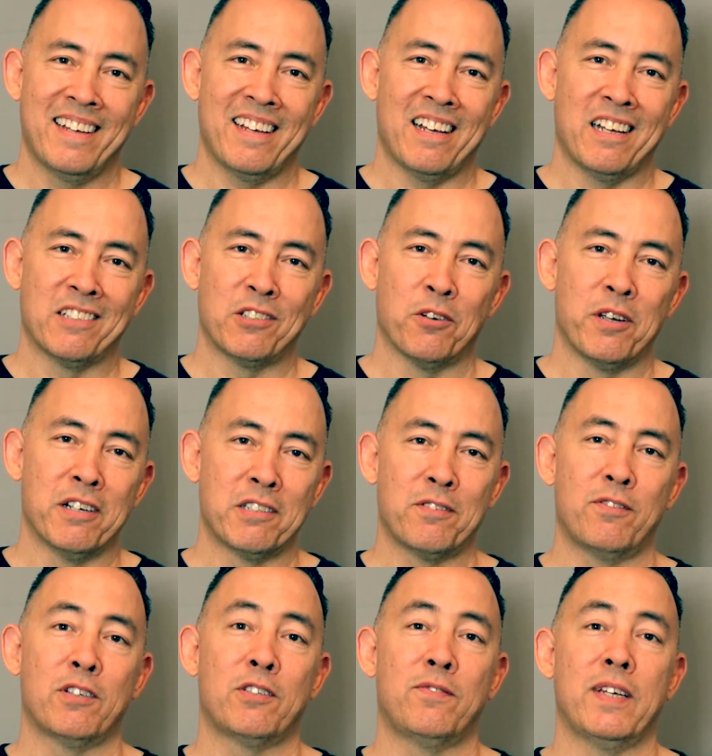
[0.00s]
Uh, so here's the
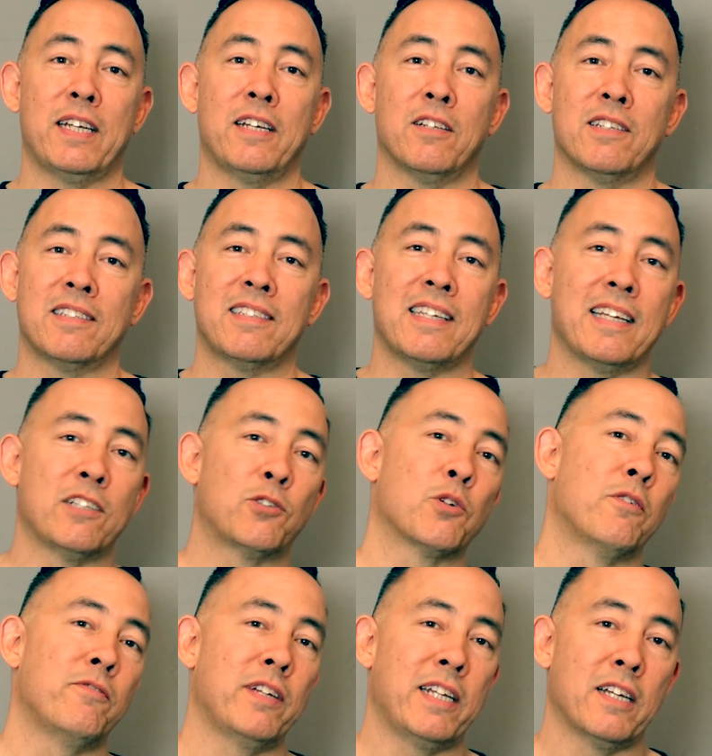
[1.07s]
first video. This is the
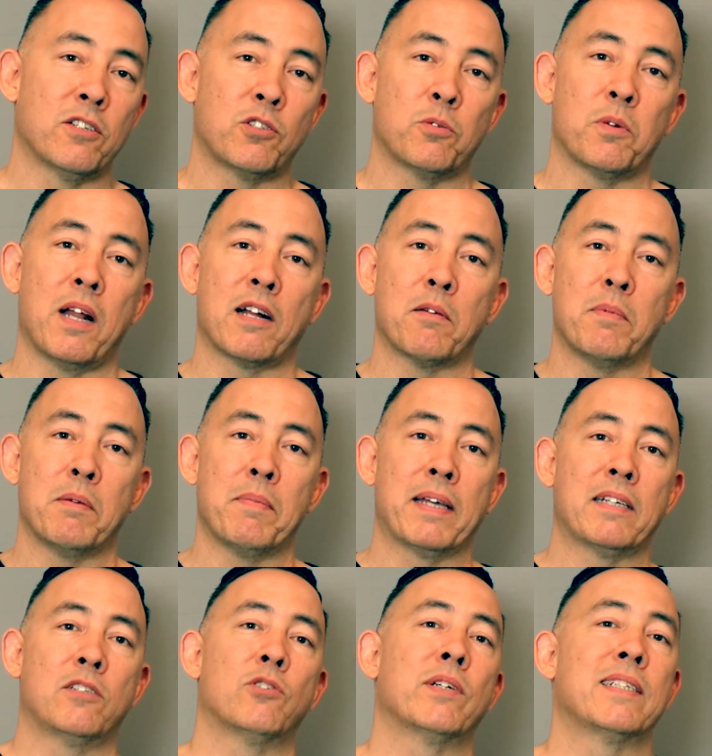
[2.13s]
intro video, so we're not going to be
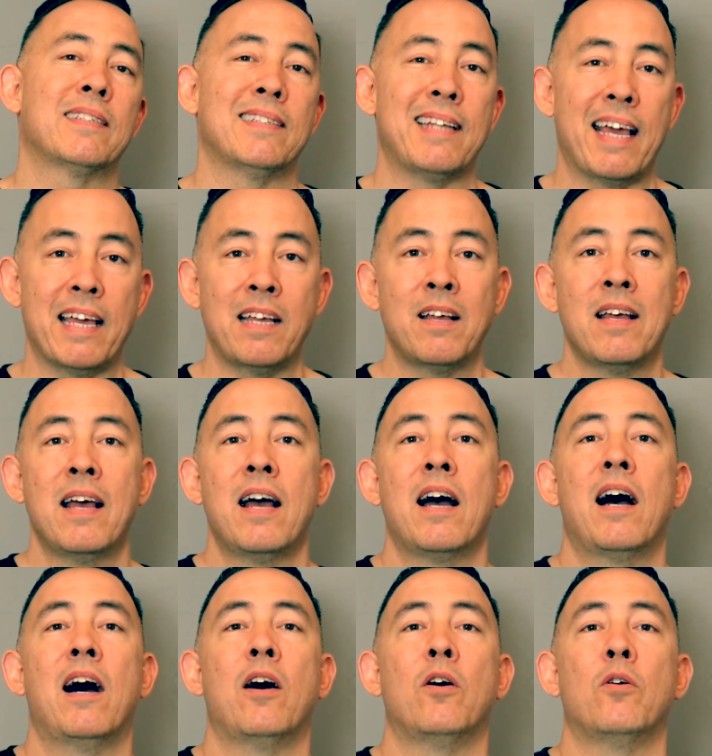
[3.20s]
making drinks today.
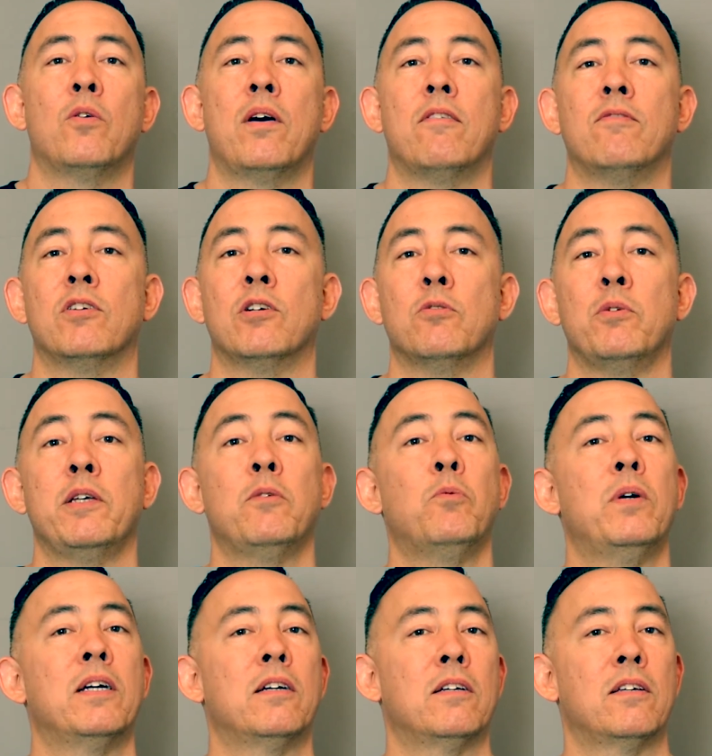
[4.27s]
However, we
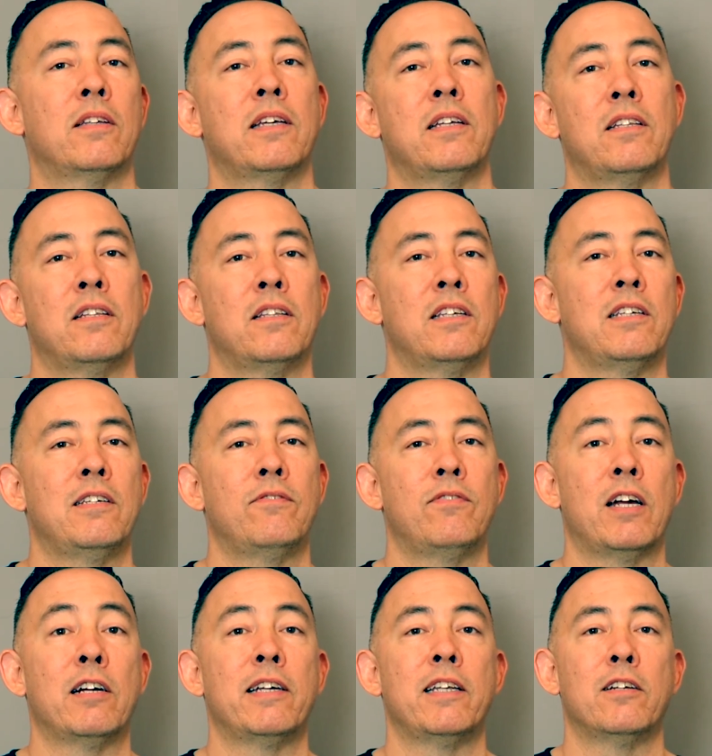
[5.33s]
will in the
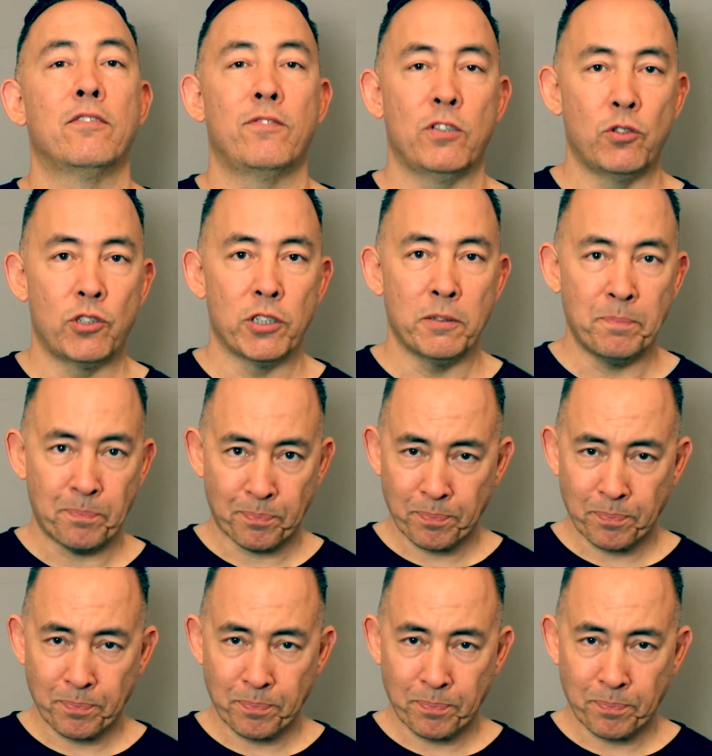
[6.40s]
very near future.